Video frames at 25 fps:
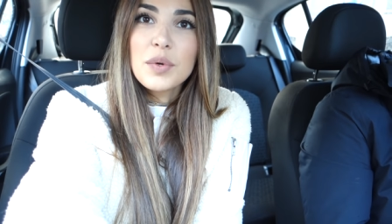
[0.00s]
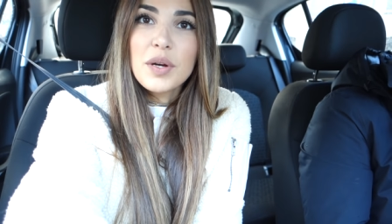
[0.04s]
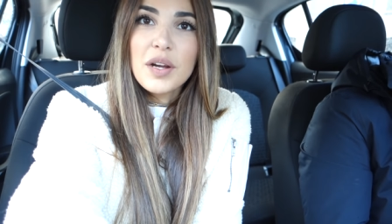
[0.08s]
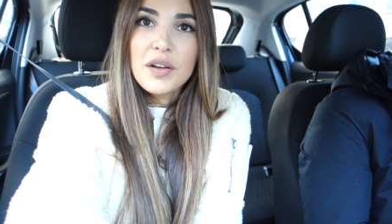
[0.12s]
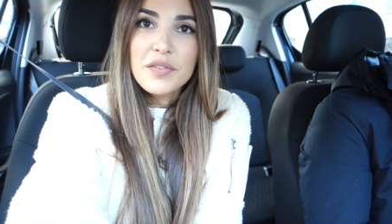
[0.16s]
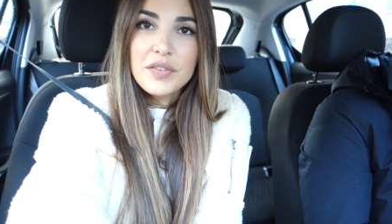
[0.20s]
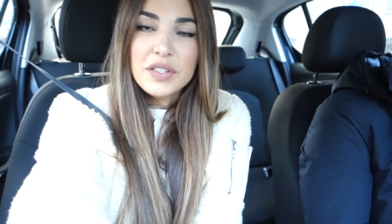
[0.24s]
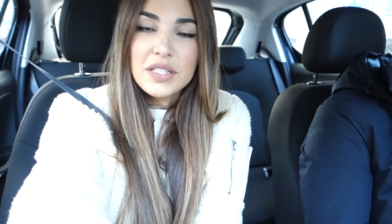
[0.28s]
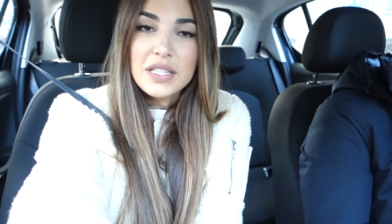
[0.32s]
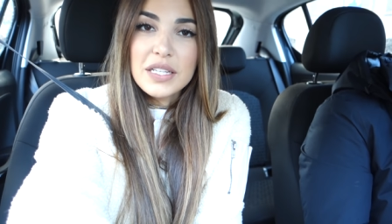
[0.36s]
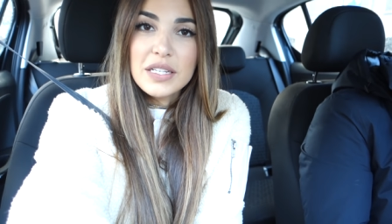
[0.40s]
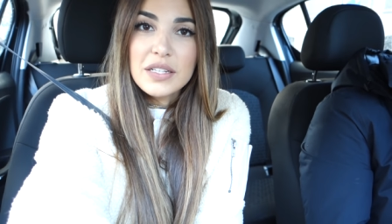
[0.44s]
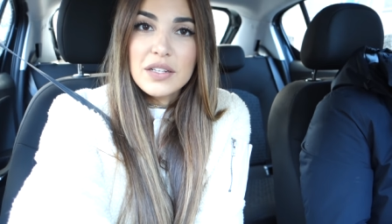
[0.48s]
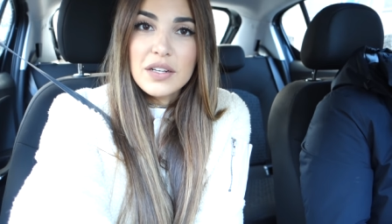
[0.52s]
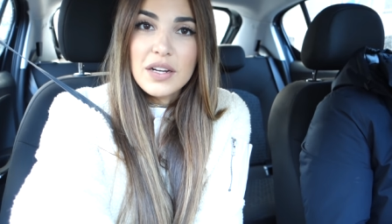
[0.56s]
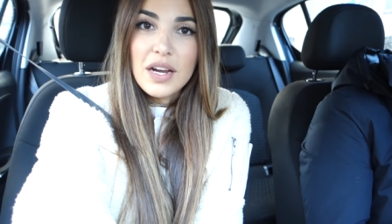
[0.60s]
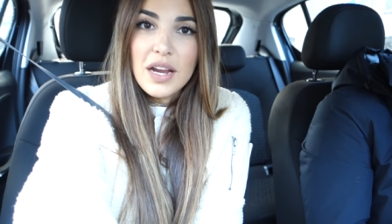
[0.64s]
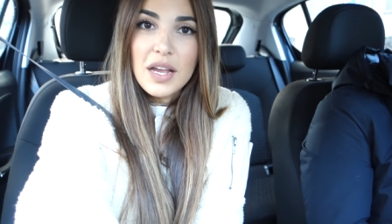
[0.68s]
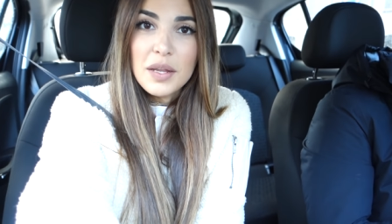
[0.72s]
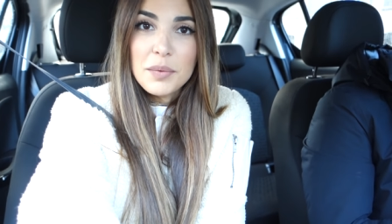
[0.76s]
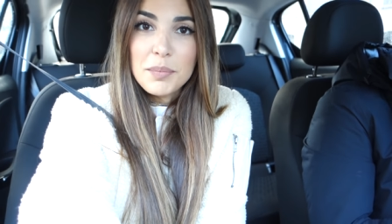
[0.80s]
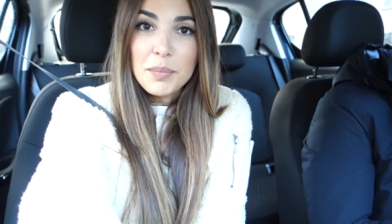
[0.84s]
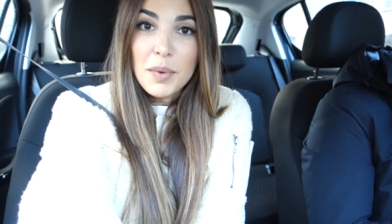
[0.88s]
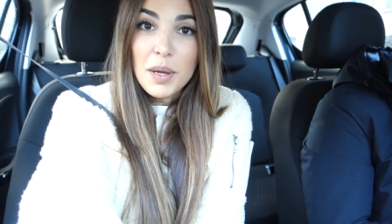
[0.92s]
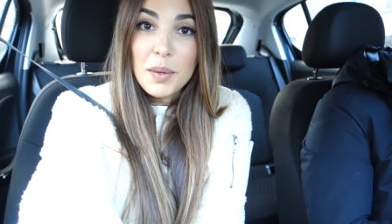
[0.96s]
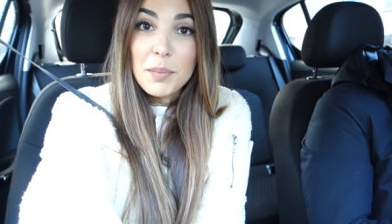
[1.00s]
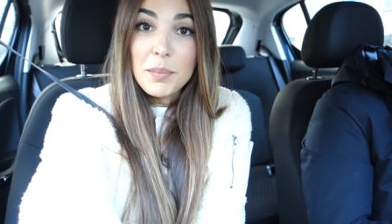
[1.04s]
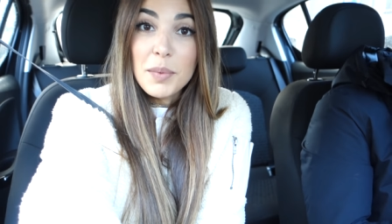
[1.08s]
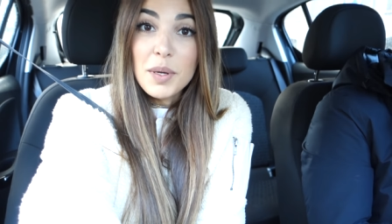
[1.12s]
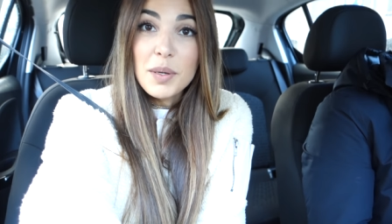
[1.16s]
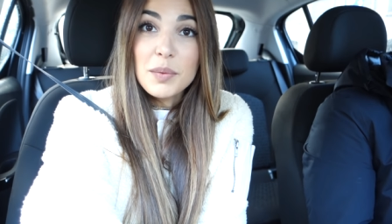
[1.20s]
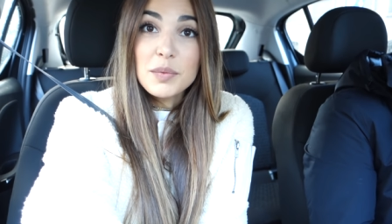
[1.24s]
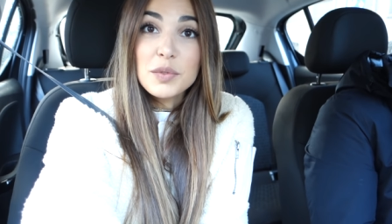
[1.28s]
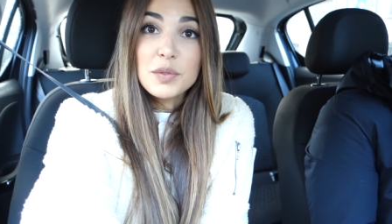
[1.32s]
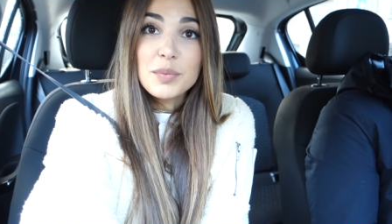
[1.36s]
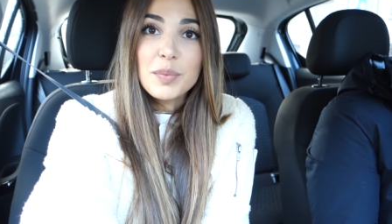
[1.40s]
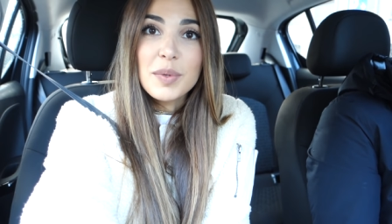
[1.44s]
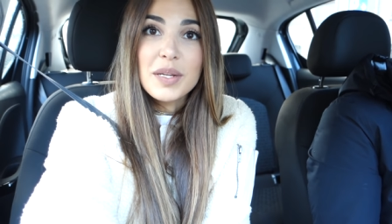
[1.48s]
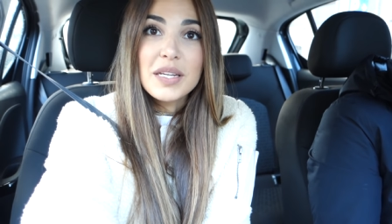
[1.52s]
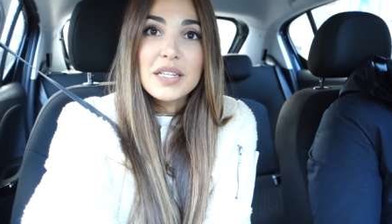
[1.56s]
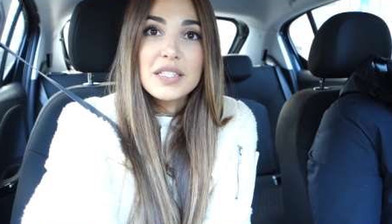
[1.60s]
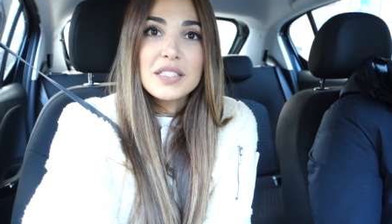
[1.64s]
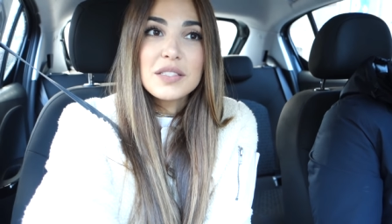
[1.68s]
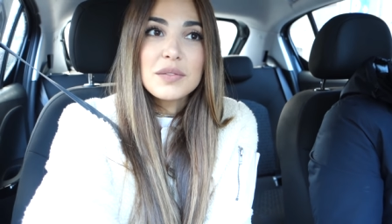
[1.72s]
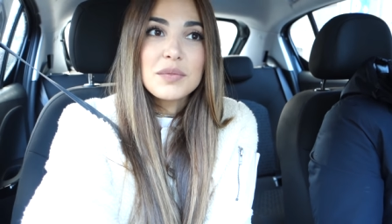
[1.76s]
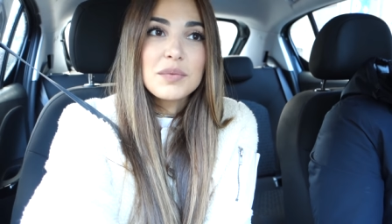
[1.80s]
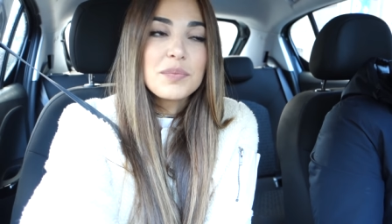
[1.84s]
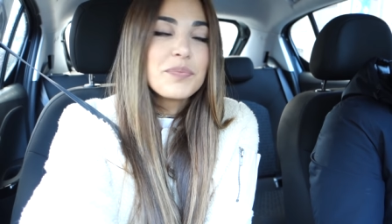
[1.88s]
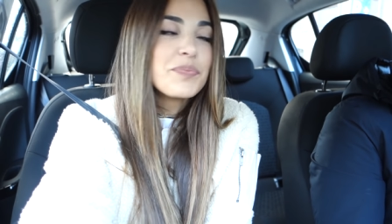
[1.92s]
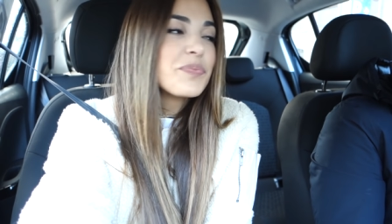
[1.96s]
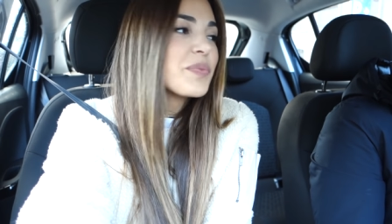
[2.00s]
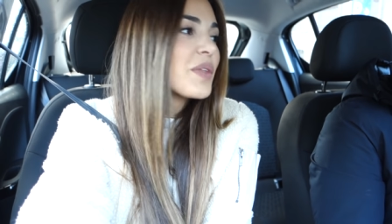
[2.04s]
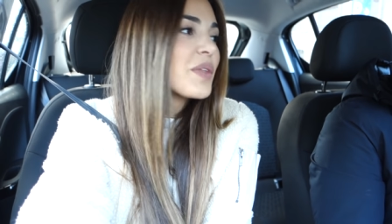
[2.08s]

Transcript: we're having dinner at my mom's place.